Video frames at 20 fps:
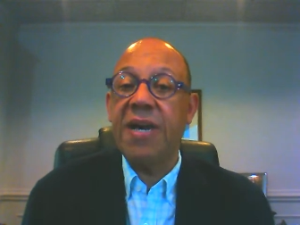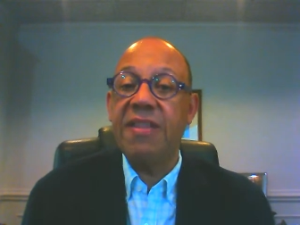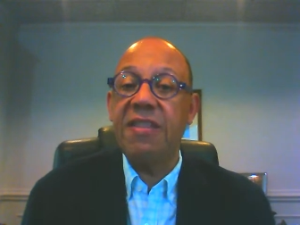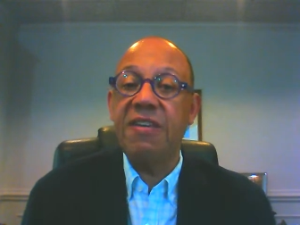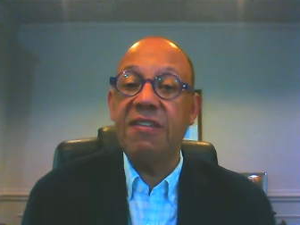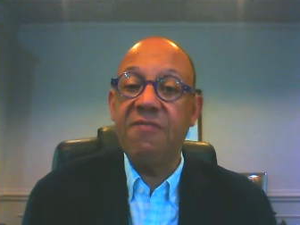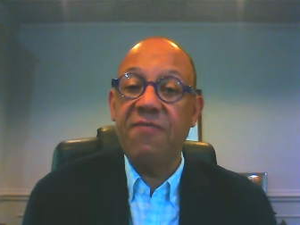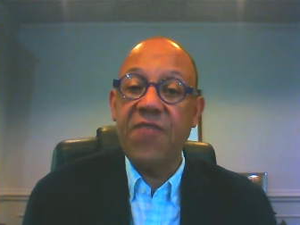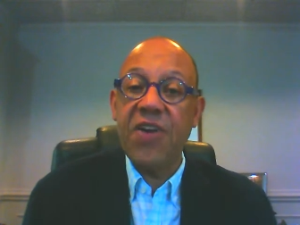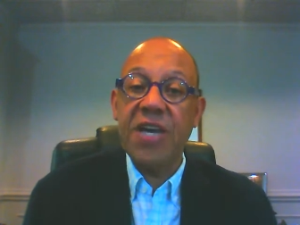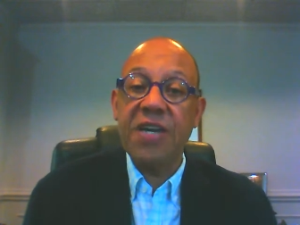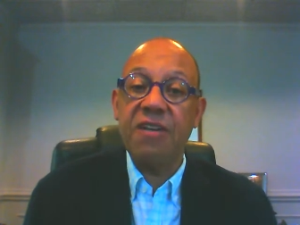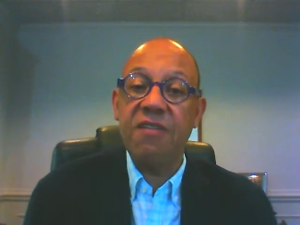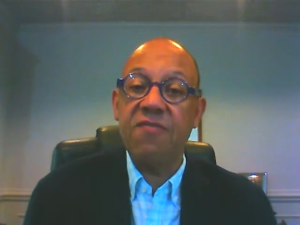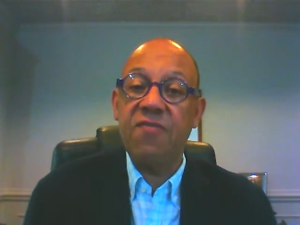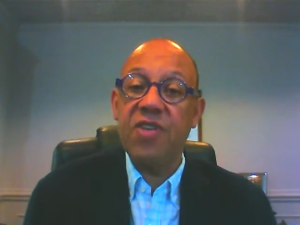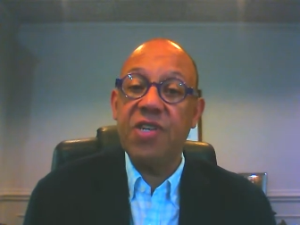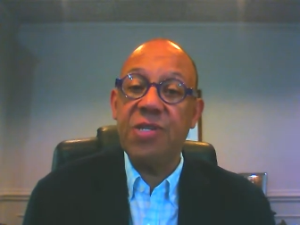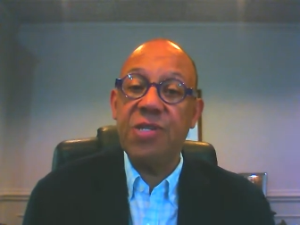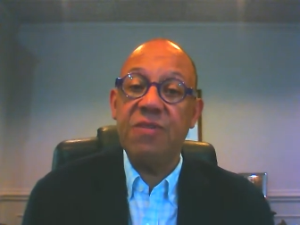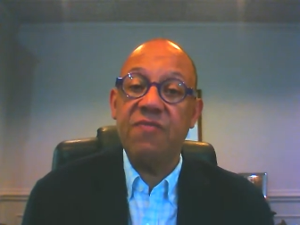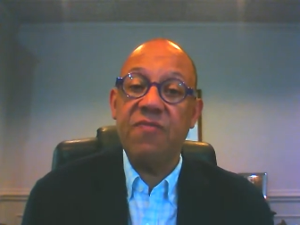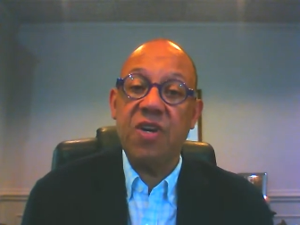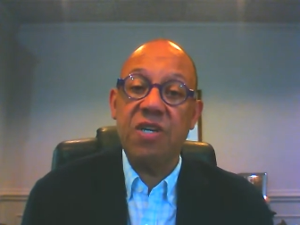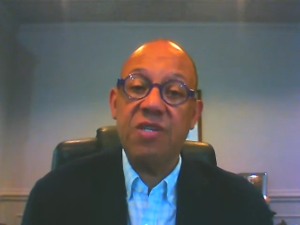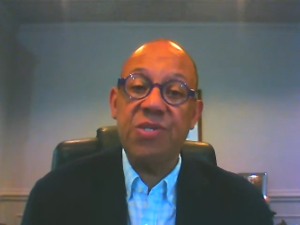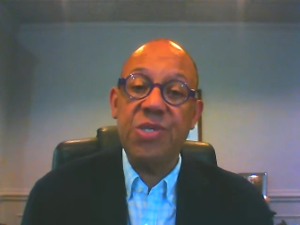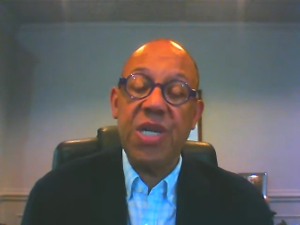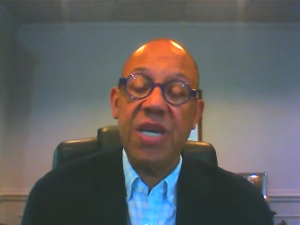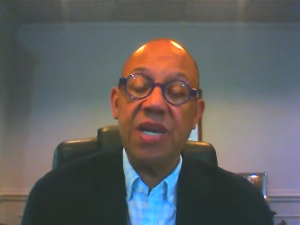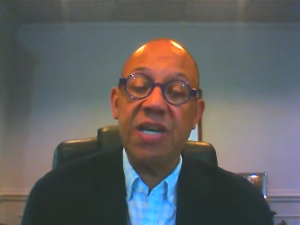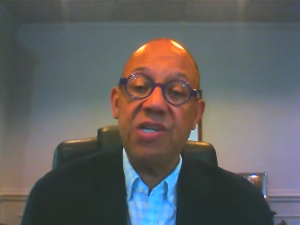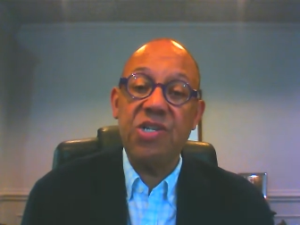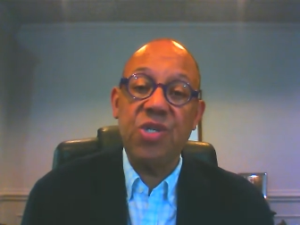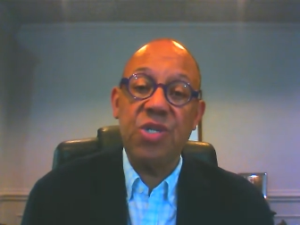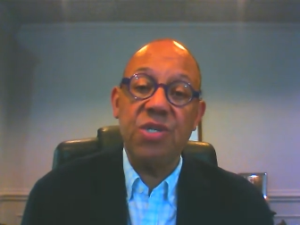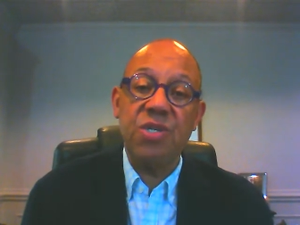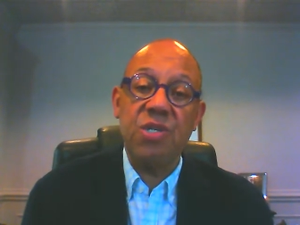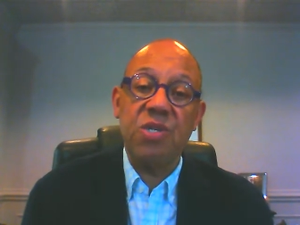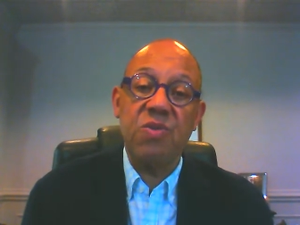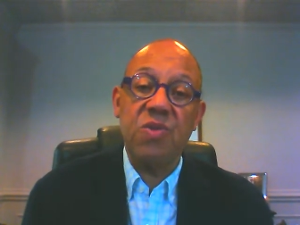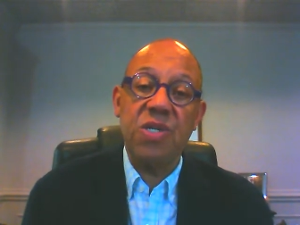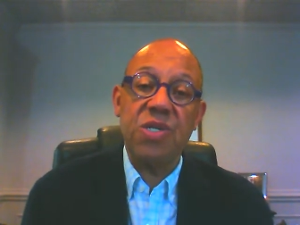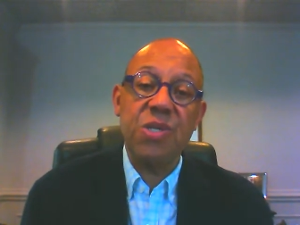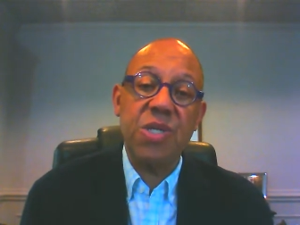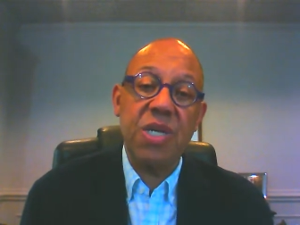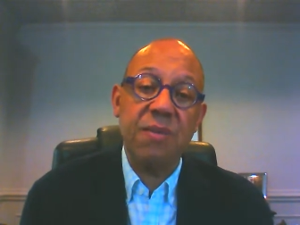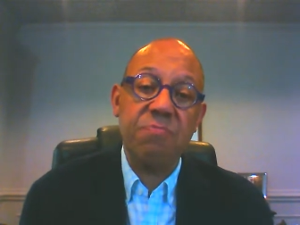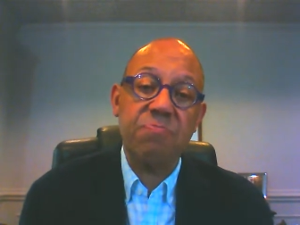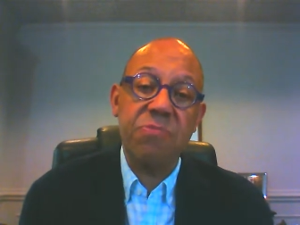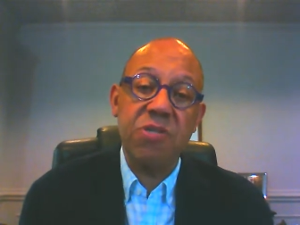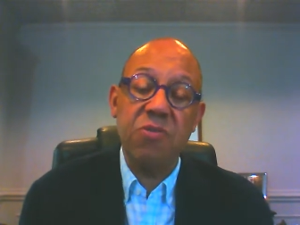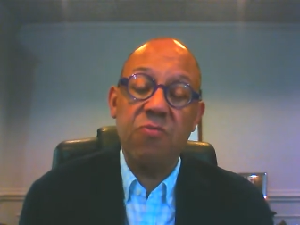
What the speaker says: by the effectiveness of our sanctions to accept